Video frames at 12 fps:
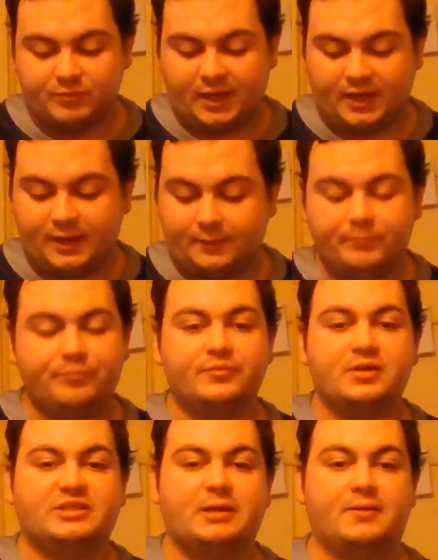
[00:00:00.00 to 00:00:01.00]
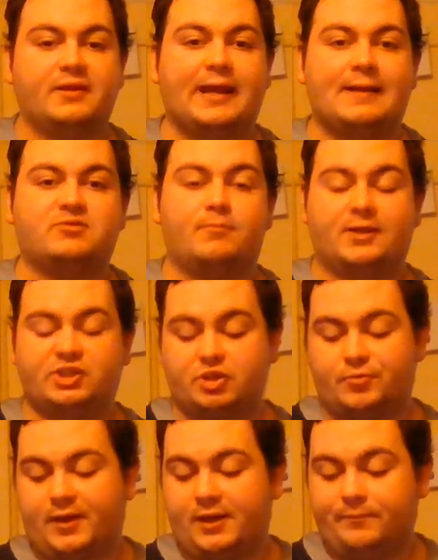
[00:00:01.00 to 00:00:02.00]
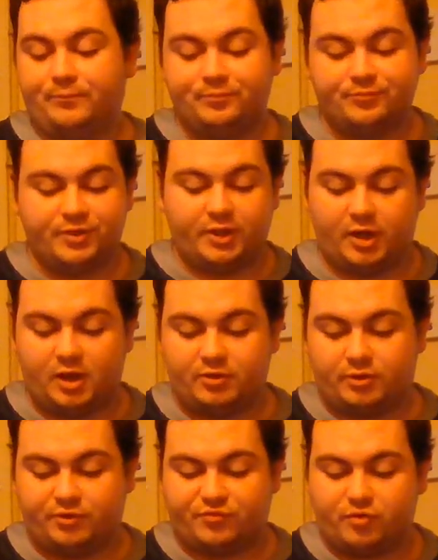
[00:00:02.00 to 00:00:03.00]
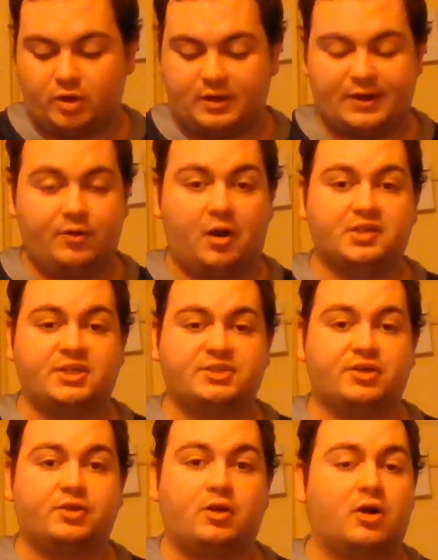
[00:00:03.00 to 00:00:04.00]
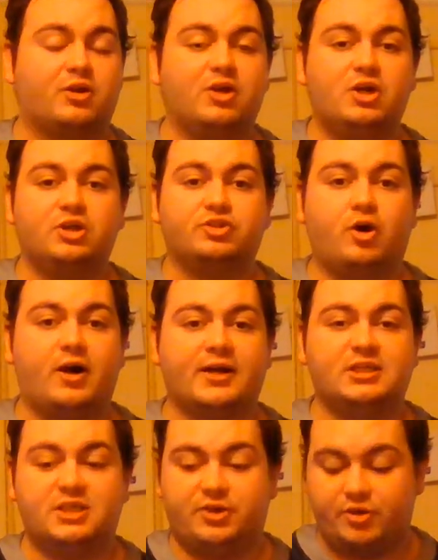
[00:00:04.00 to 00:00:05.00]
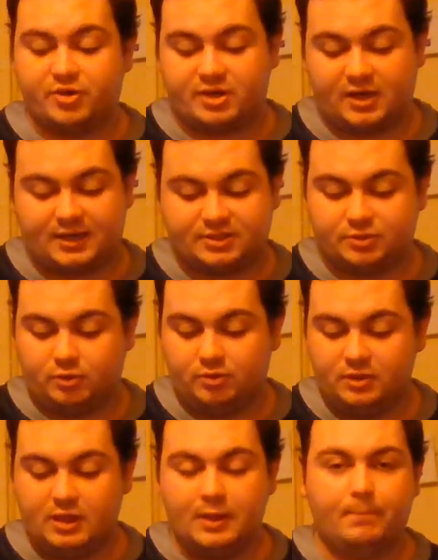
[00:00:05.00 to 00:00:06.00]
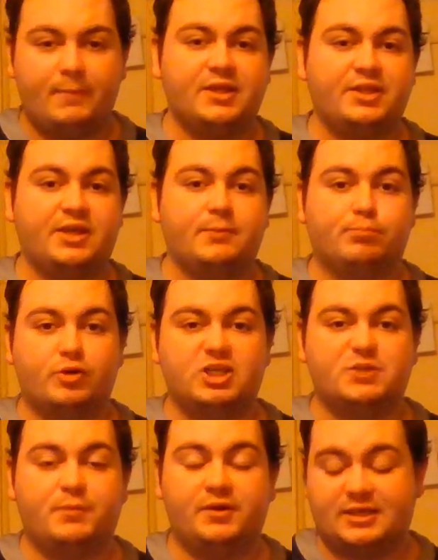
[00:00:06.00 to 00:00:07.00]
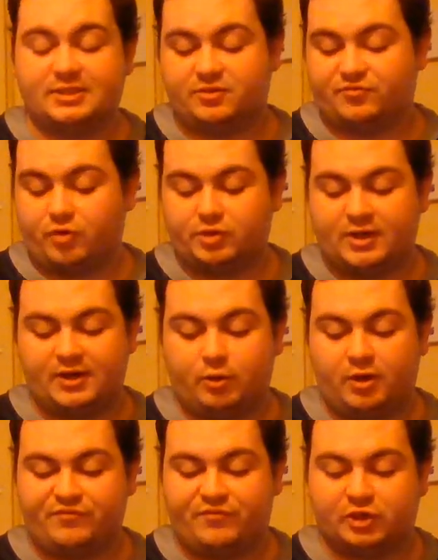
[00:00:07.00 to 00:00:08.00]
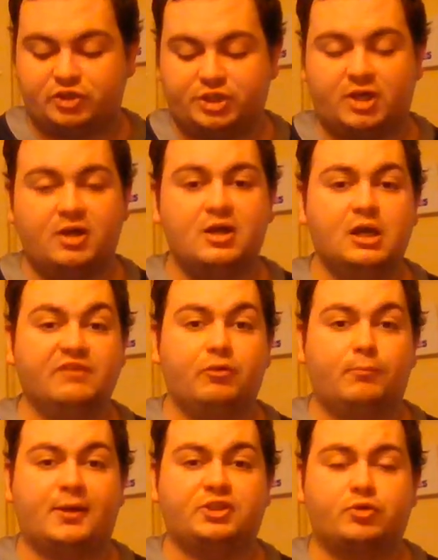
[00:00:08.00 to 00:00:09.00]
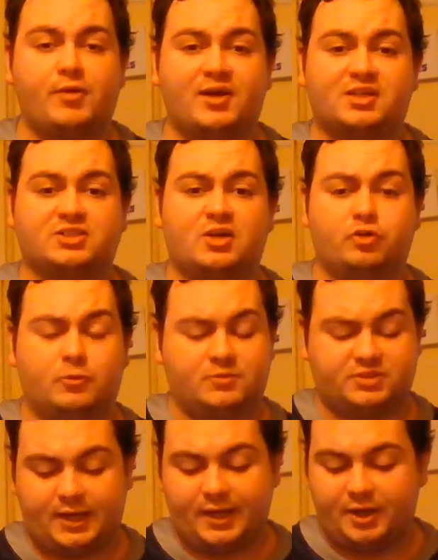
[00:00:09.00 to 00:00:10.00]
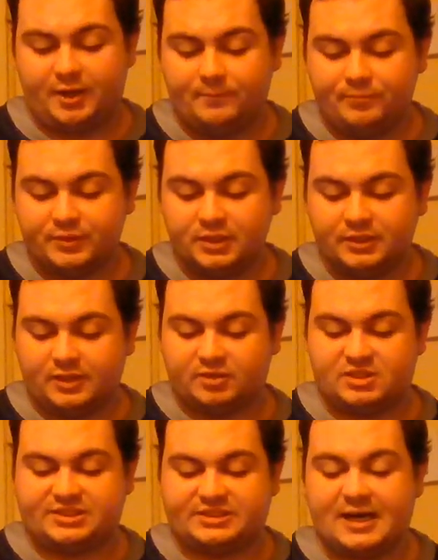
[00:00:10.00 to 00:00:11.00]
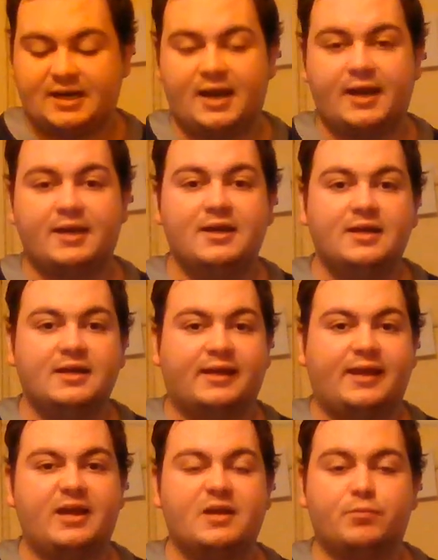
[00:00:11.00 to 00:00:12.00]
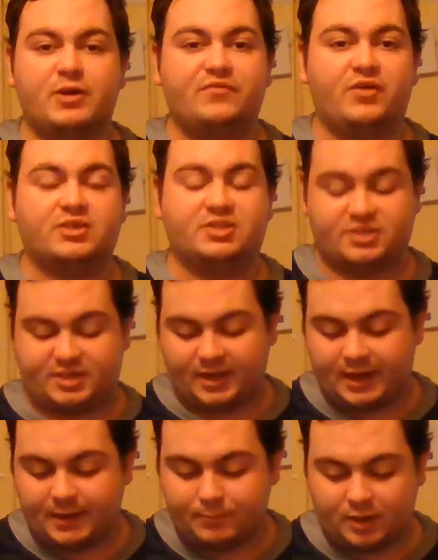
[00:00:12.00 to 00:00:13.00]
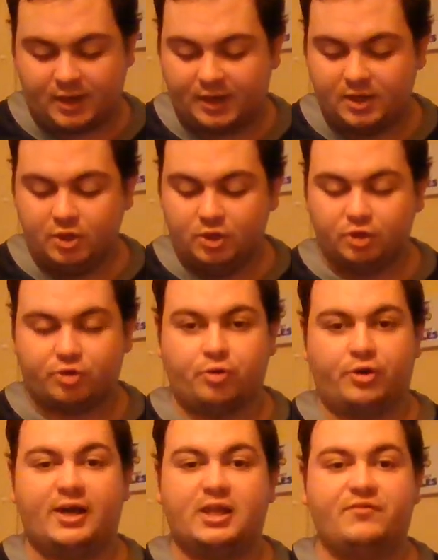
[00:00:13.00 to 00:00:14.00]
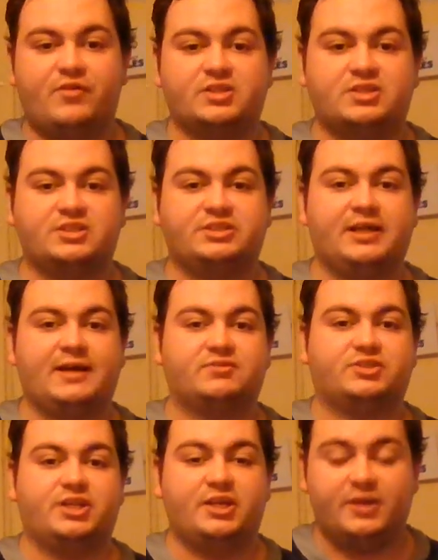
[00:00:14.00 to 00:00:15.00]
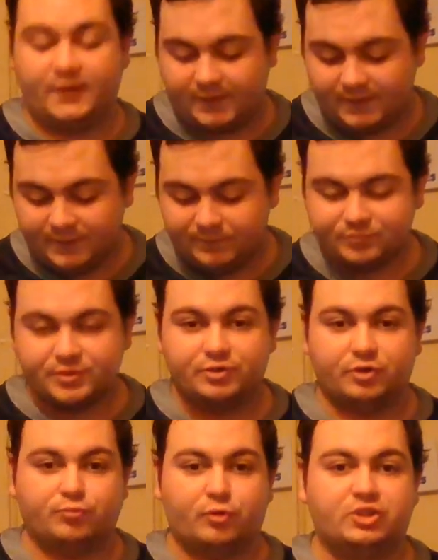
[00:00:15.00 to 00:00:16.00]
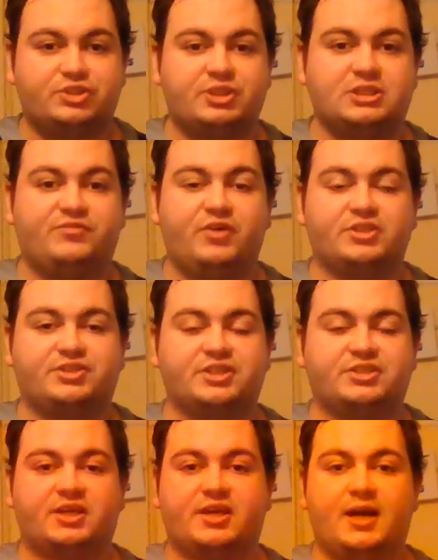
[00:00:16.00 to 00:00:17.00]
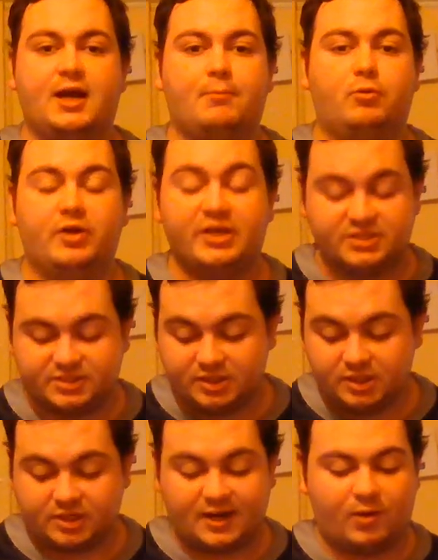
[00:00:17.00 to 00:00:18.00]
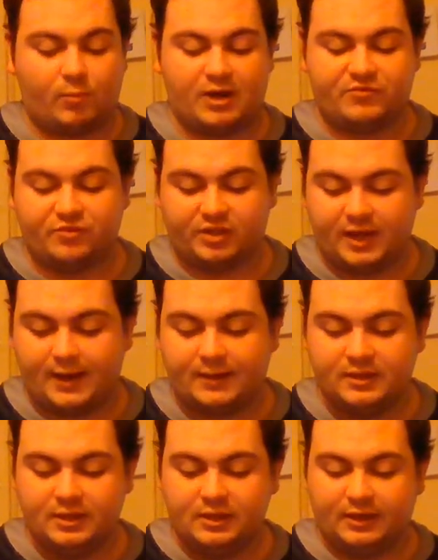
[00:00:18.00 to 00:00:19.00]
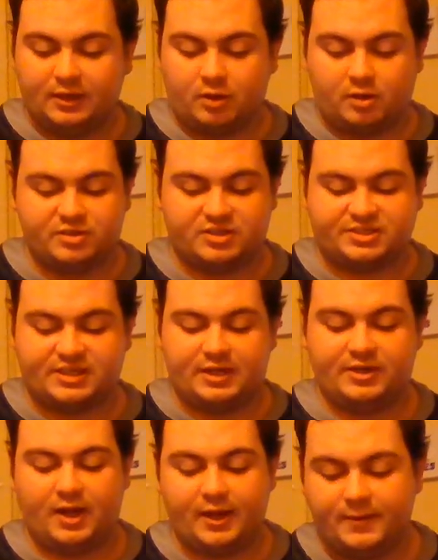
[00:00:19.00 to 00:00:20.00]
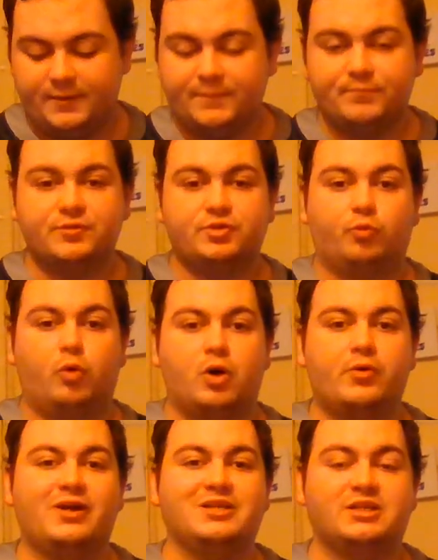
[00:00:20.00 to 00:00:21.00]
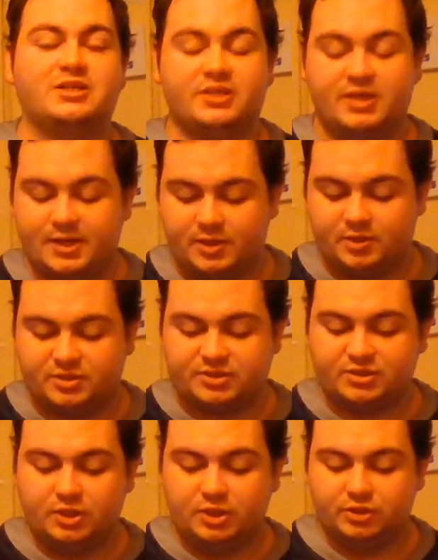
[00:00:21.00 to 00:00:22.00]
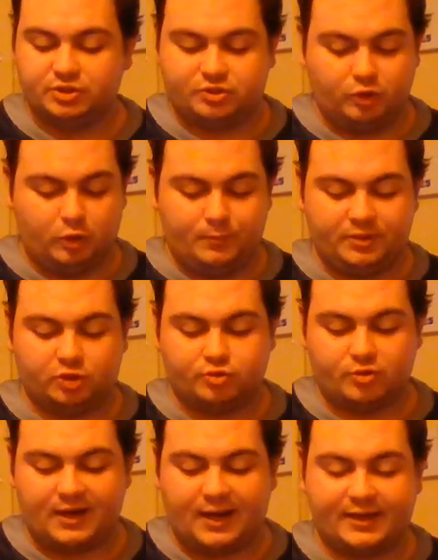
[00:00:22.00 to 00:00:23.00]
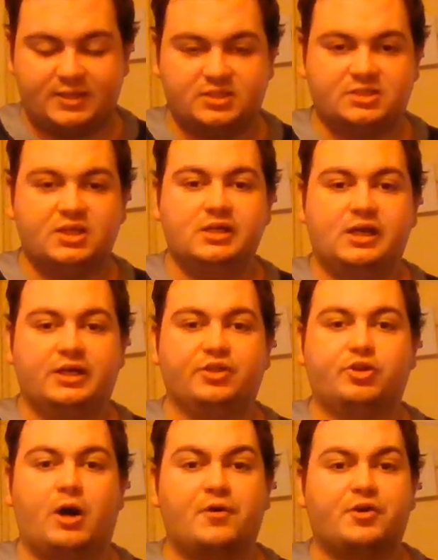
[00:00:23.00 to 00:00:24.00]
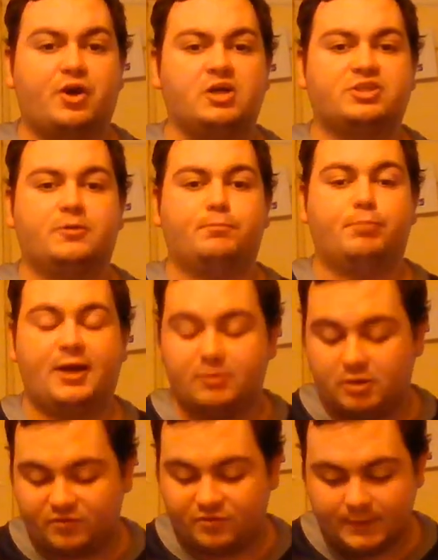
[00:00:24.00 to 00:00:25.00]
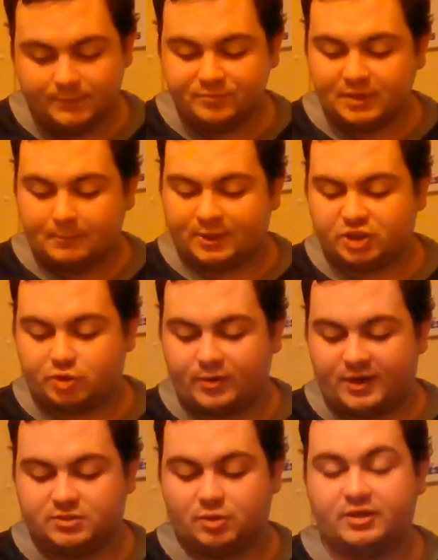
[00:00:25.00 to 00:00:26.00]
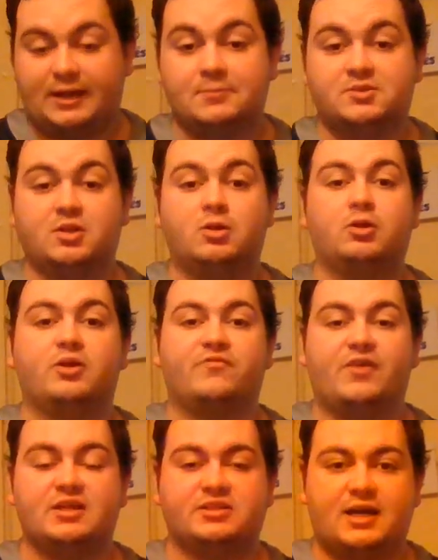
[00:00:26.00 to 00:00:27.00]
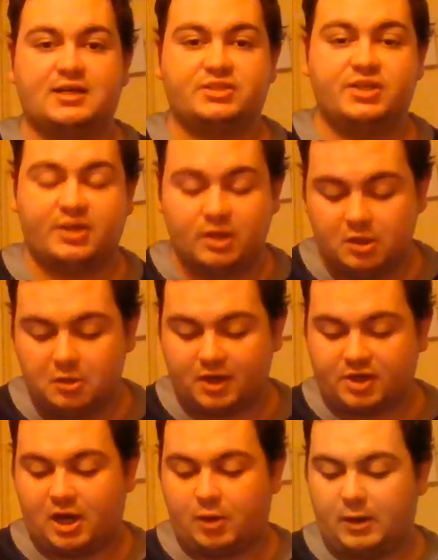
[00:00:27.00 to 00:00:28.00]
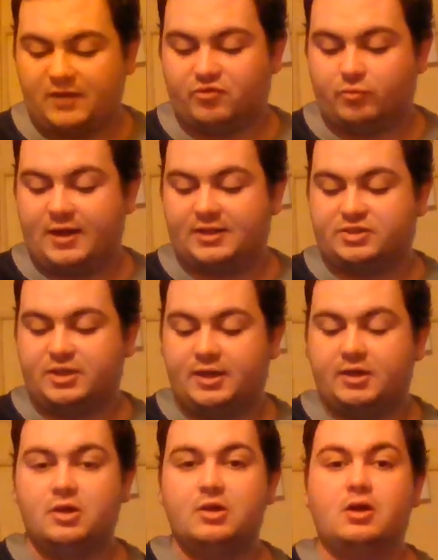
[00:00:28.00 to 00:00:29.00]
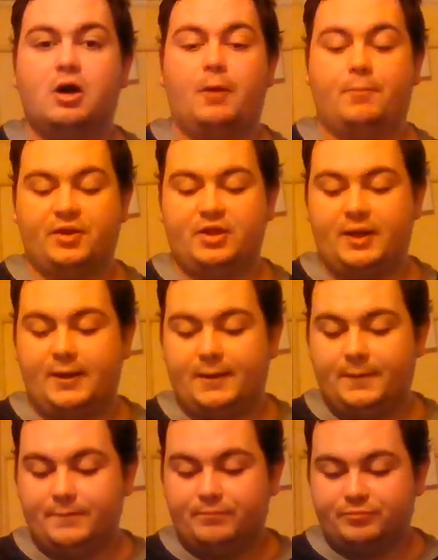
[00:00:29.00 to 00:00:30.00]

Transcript: And then some of the games for Magic Round, you know, on the Friday night at 6 o'clock, Tigers and Newcastle, Manly and Brisbane. That's the Friday night fixture for Magic Round at Suncorp Stadium. Then on the Saturday, Canterbury versus Canberra, Cronulla versus South Sydney, the Roosters versus the Cowboys. Can't wait for that. And on the Sunday, the Warriors and the Eels, Storm and the Dragons, and the Gold Coast and Penrith. Magic Round's looking absolutely fantastic. I can't wait for round 10. I'll be there.